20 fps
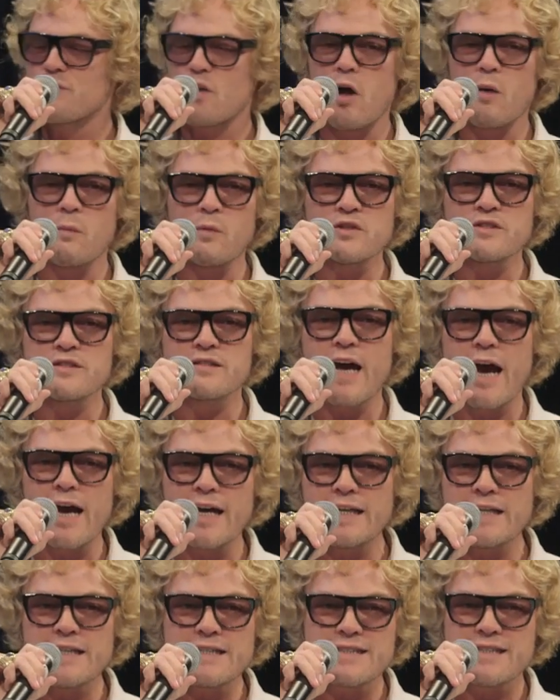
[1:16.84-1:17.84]
almost
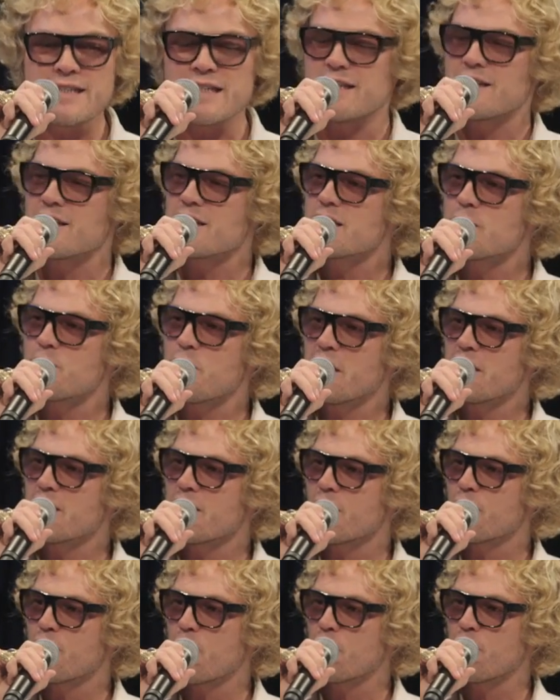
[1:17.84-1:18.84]
dynasty that's been
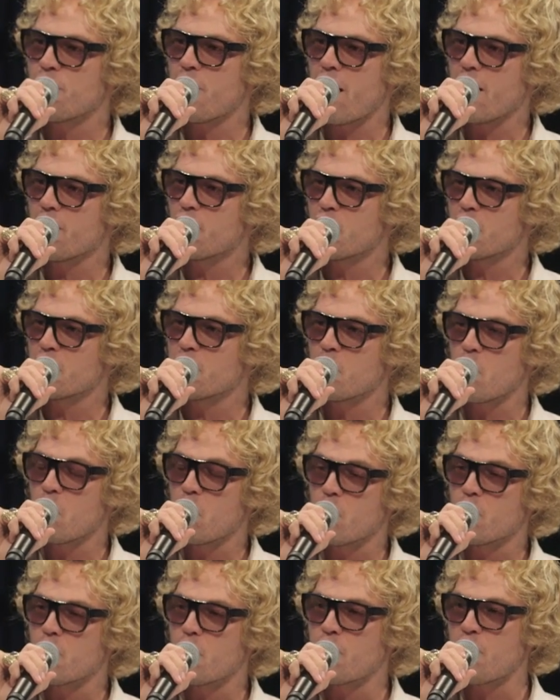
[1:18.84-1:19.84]
there for
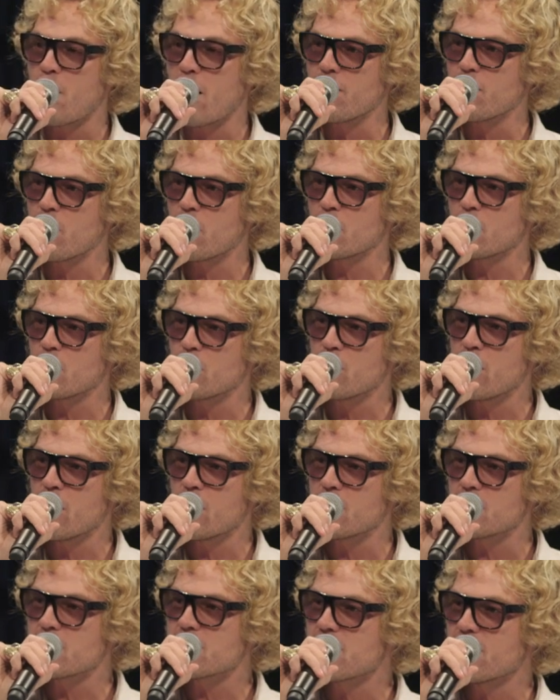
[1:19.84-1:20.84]
over 500
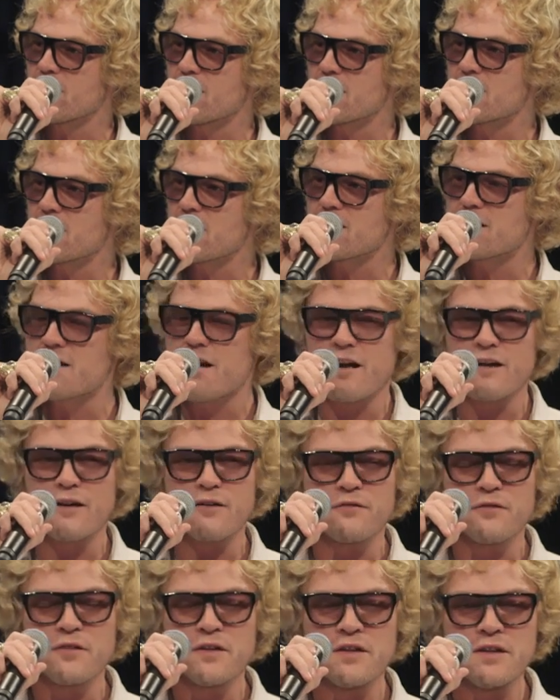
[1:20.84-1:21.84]
years. And this is kind
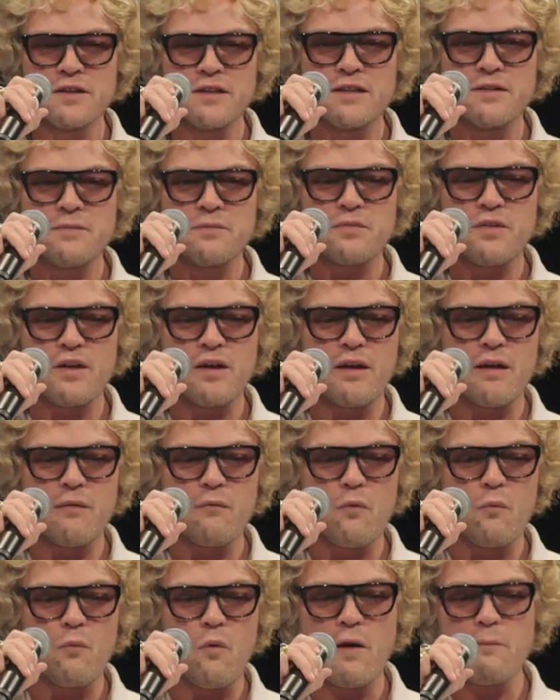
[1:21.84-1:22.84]
of
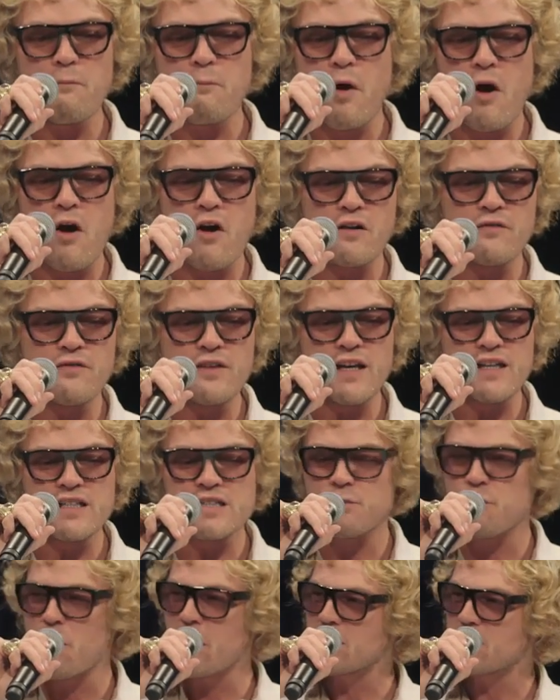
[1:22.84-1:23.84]
one part of the
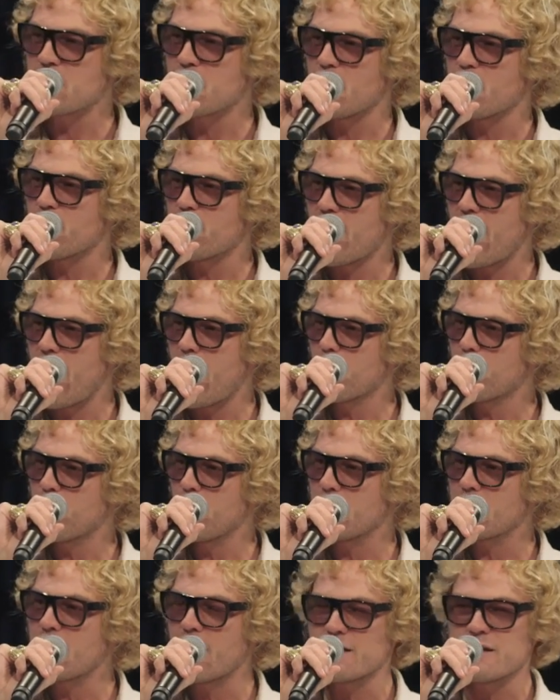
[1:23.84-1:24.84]
expression of that,
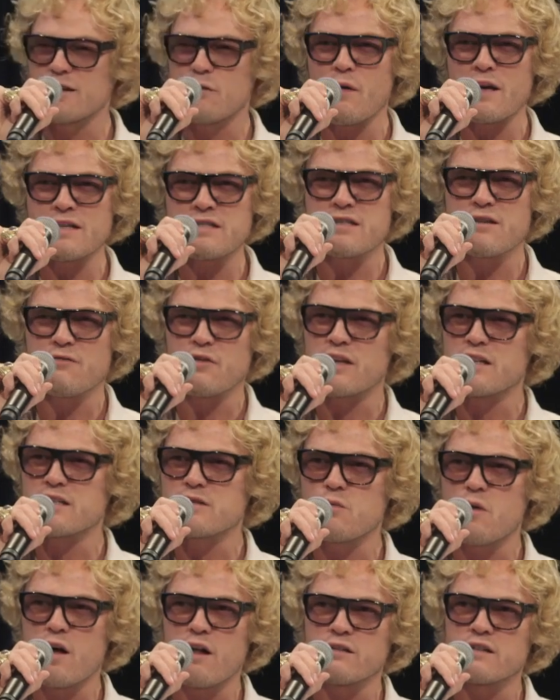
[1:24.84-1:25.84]
but like the rest of it
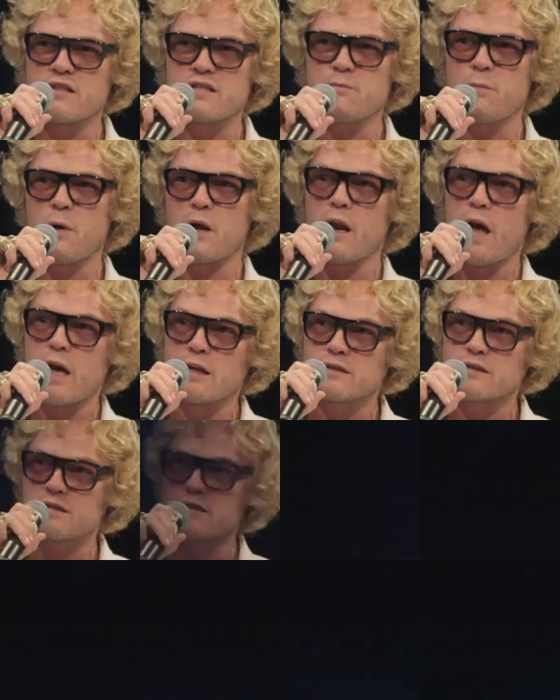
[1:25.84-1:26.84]
as well, this
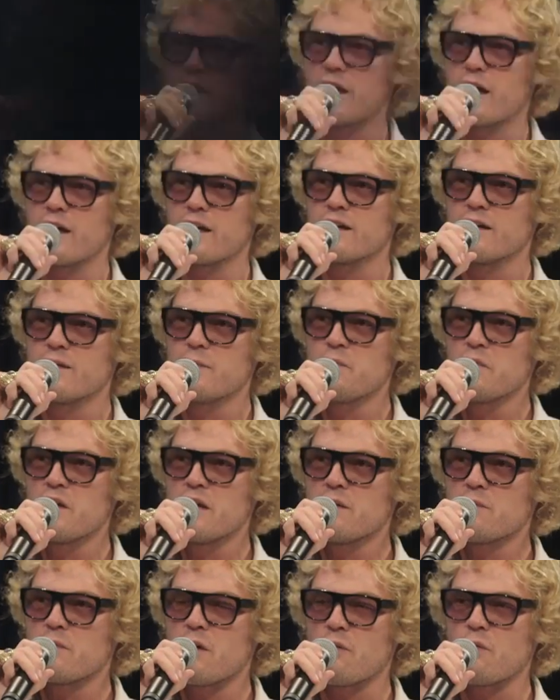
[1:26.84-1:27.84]
palazzo with
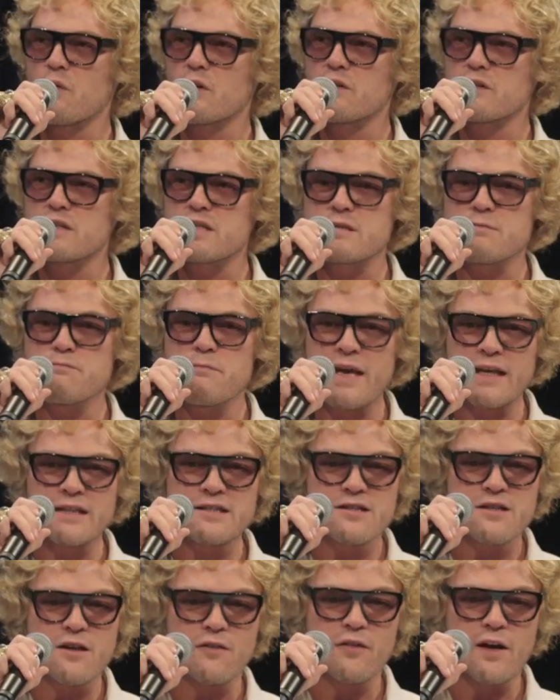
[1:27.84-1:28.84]
this
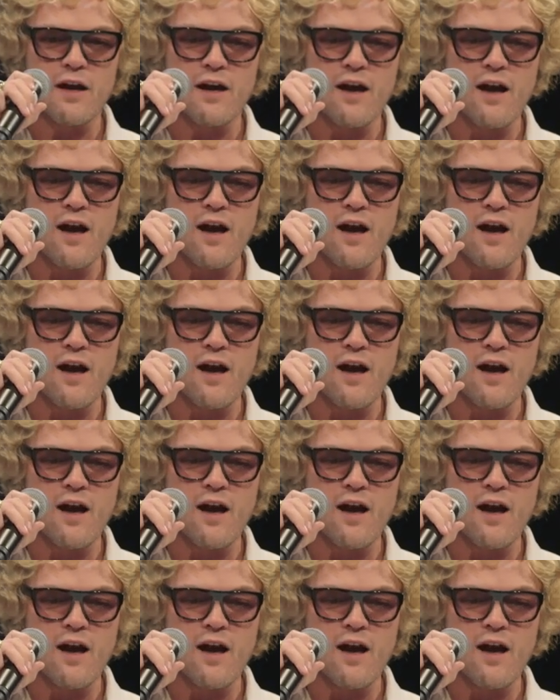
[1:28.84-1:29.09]
mix of